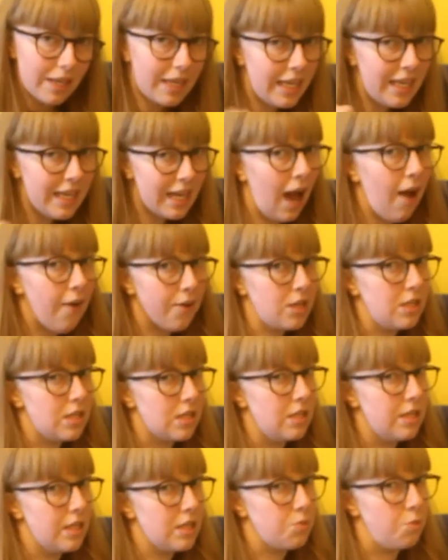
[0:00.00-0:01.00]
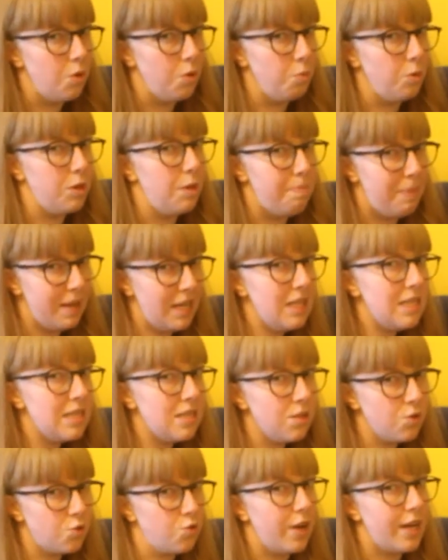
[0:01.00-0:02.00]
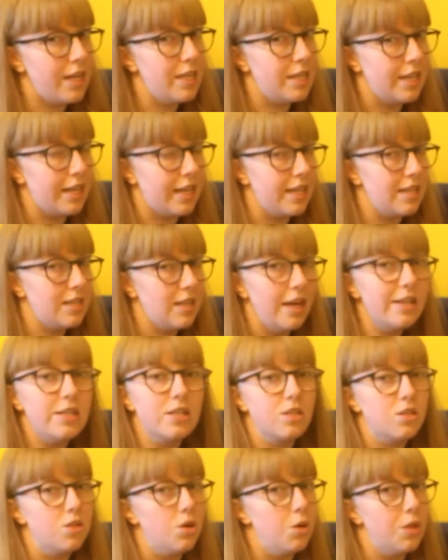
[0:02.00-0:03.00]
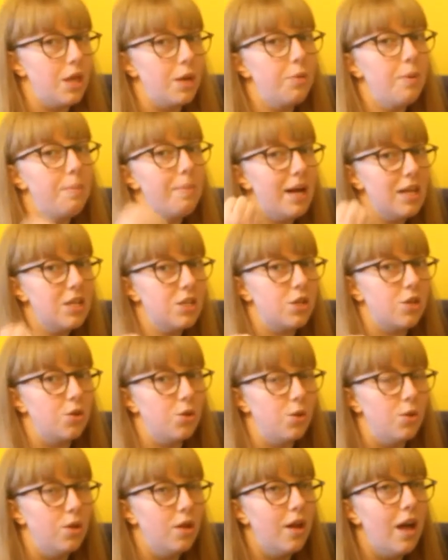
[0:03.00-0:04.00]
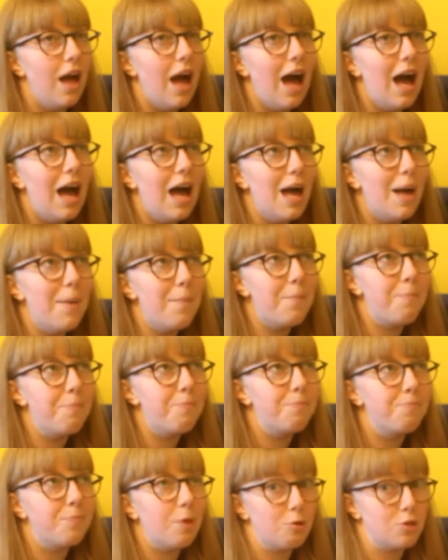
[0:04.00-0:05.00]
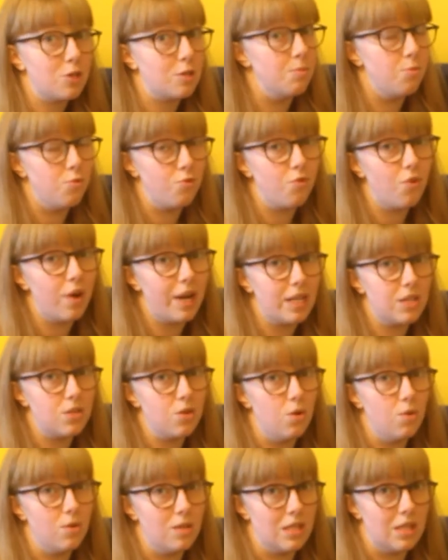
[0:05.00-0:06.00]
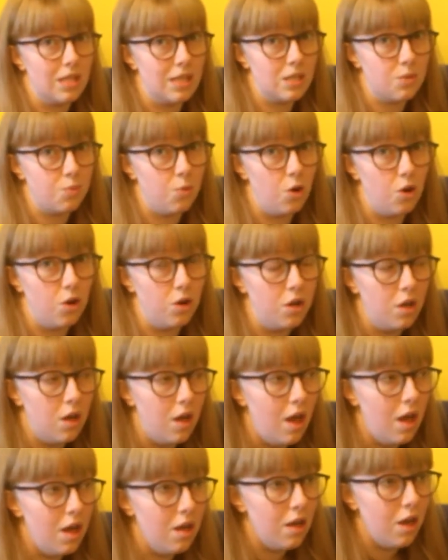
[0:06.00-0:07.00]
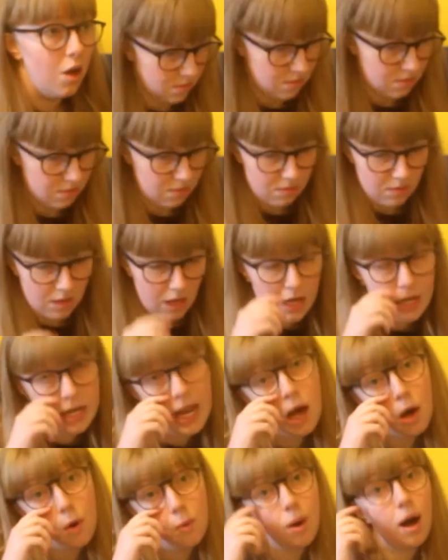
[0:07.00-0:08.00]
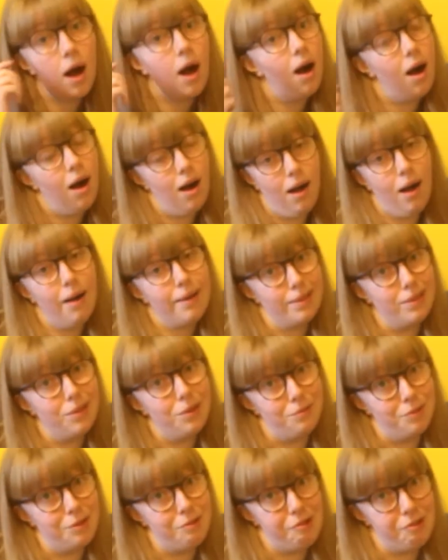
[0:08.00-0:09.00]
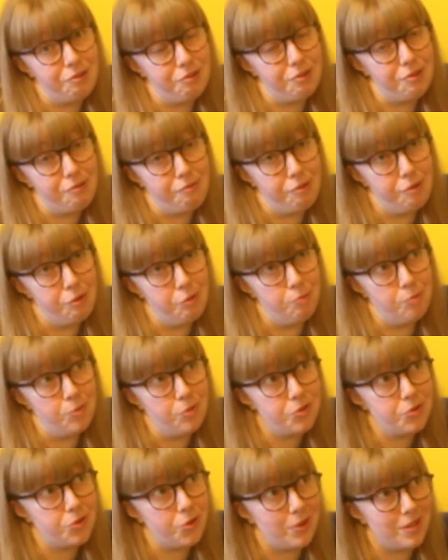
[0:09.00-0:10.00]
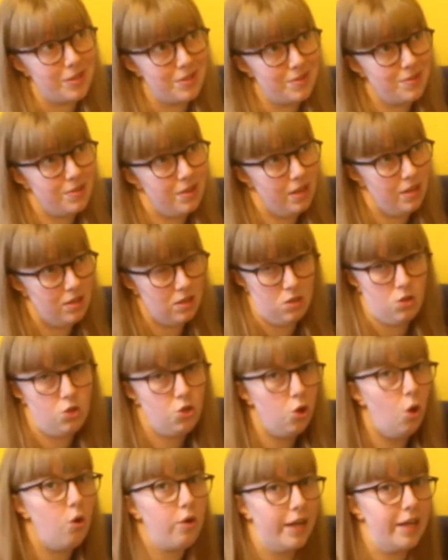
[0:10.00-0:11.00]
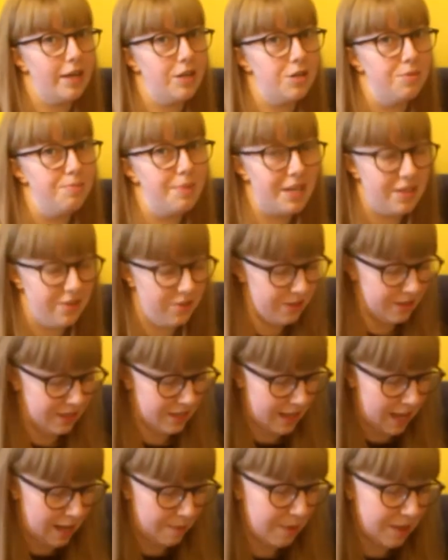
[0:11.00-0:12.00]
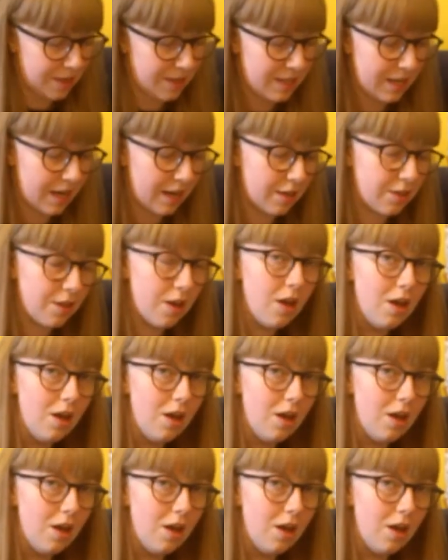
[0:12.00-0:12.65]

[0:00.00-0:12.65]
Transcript: Key characters in this one were the bins and the train tickets. I just thought they were magical. There were some great songs in this one. Now, I love a Disney film, so it's shocking to me that this came in 6th.